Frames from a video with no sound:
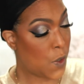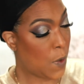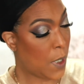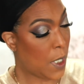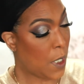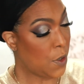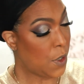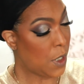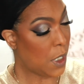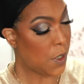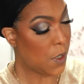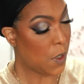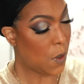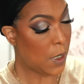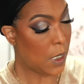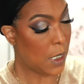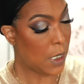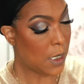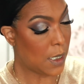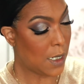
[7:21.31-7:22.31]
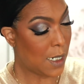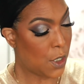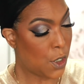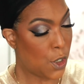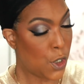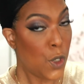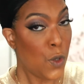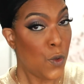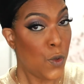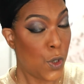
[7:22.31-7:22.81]
well just so that it's not
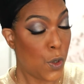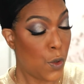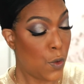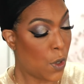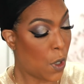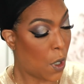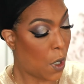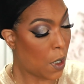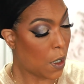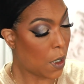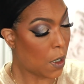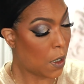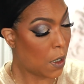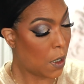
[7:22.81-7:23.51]
too, too dark.